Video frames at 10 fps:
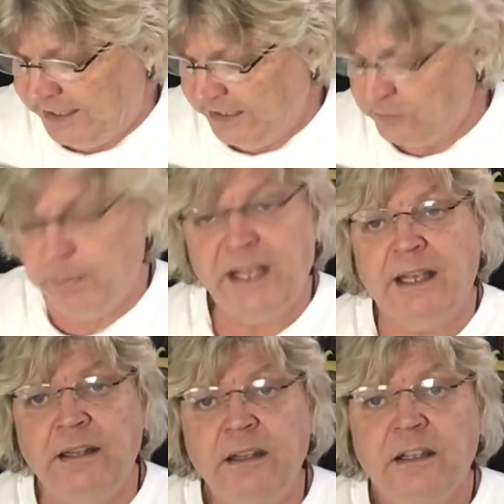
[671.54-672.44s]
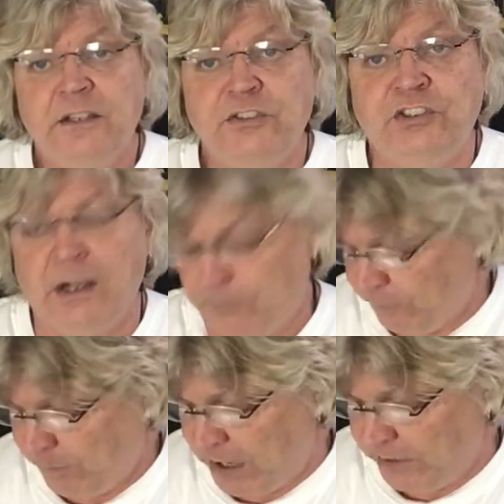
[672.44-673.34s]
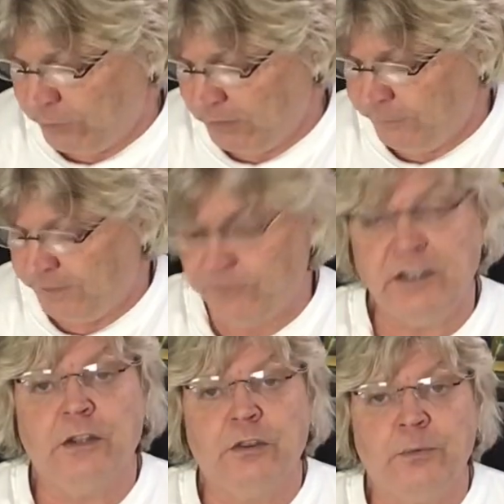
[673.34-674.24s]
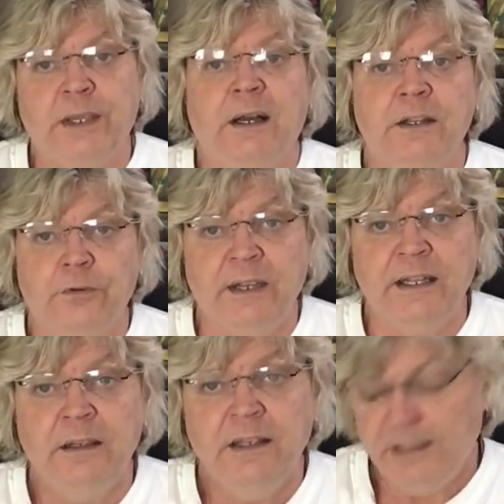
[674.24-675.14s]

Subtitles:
his bid jumped from $150 to $300,